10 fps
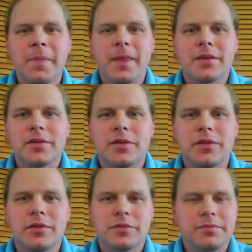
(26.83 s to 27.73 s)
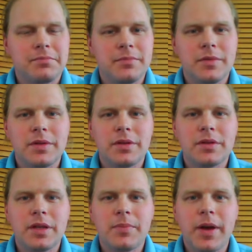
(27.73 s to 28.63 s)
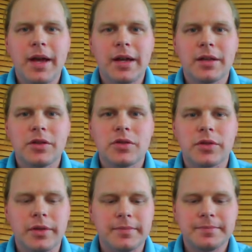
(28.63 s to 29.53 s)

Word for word: So sit back and enjoy.